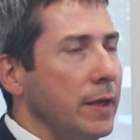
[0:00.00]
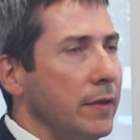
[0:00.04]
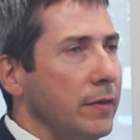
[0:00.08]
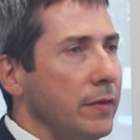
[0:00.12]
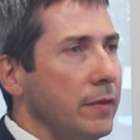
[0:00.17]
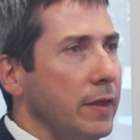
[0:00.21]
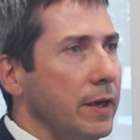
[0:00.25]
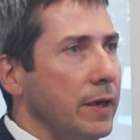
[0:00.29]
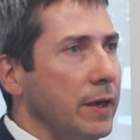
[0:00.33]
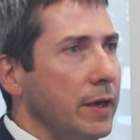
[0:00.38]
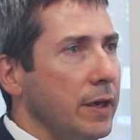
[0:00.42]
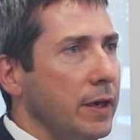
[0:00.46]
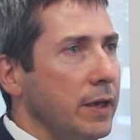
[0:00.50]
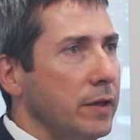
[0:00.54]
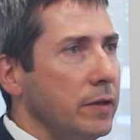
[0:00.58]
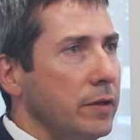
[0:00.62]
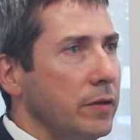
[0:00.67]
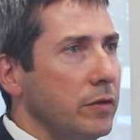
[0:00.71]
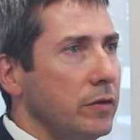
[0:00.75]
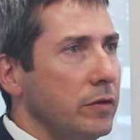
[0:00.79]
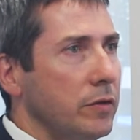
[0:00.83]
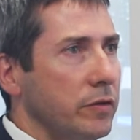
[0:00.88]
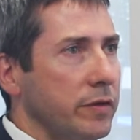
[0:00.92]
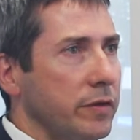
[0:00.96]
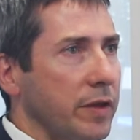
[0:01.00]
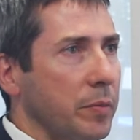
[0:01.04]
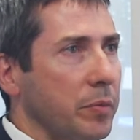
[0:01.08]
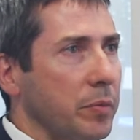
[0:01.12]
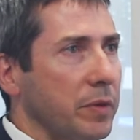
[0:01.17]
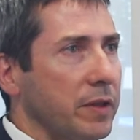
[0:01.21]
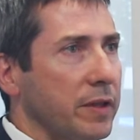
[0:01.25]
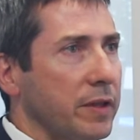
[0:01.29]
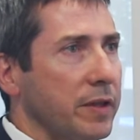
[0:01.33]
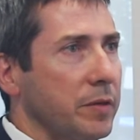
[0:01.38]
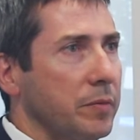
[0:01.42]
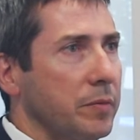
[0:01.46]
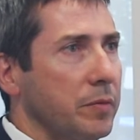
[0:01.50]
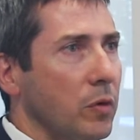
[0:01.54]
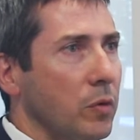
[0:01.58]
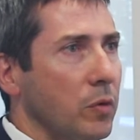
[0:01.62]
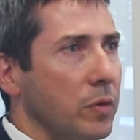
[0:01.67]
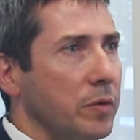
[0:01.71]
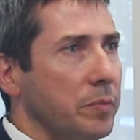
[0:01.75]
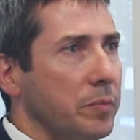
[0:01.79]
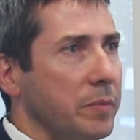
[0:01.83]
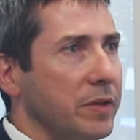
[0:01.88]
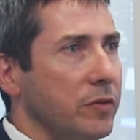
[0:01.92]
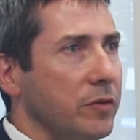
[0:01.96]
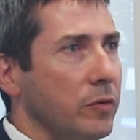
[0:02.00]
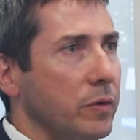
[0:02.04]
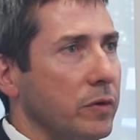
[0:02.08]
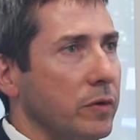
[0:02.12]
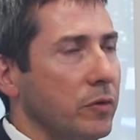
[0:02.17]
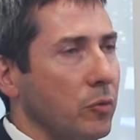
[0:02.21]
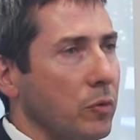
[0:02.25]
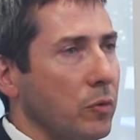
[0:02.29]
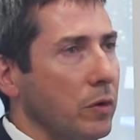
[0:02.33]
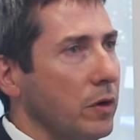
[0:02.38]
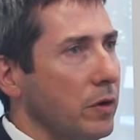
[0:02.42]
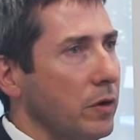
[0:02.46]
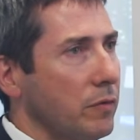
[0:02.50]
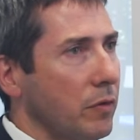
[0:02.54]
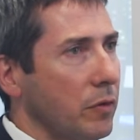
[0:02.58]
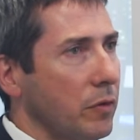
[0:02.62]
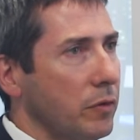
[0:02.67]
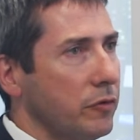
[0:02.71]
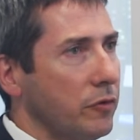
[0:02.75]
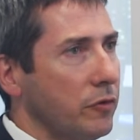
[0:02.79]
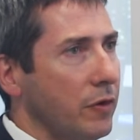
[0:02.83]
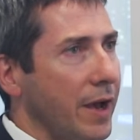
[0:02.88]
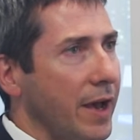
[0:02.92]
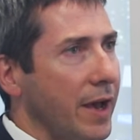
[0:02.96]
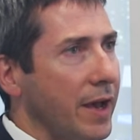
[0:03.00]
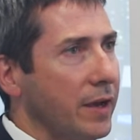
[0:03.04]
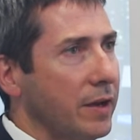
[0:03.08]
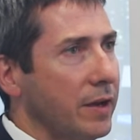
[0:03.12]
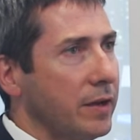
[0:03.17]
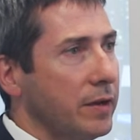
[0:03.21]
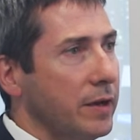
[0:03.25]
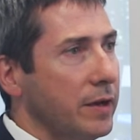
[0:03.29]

then you're typically going to be doing the work of OnTrack,